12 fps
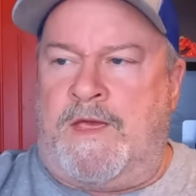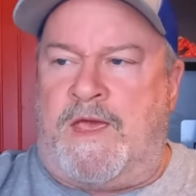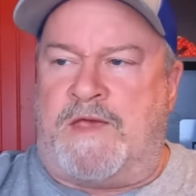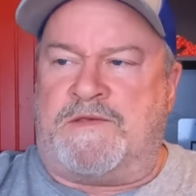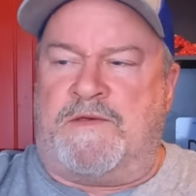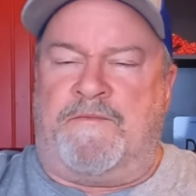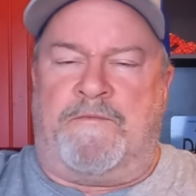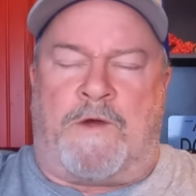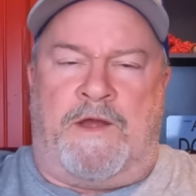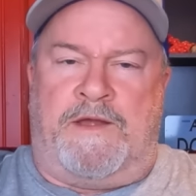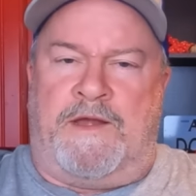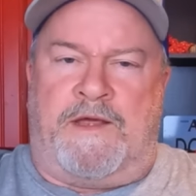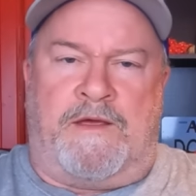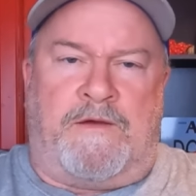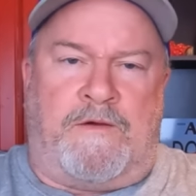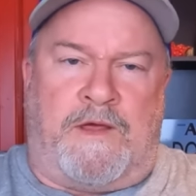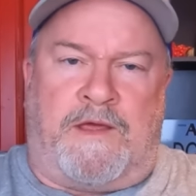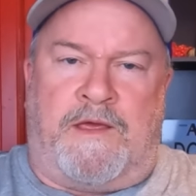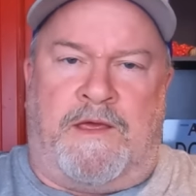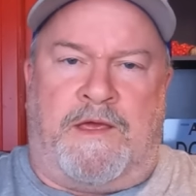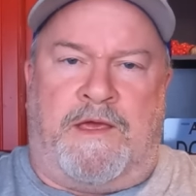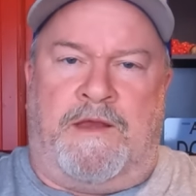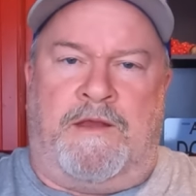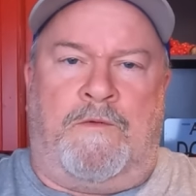as of right now, I can't
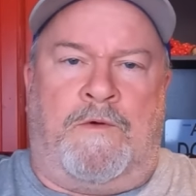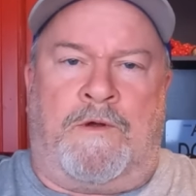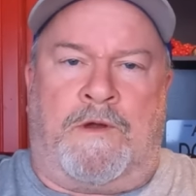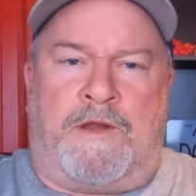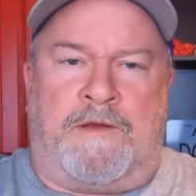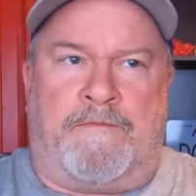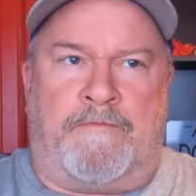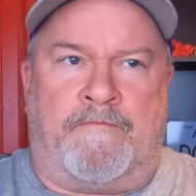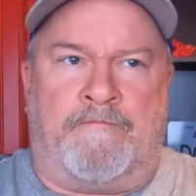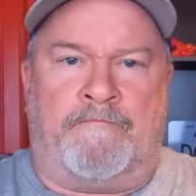get it working.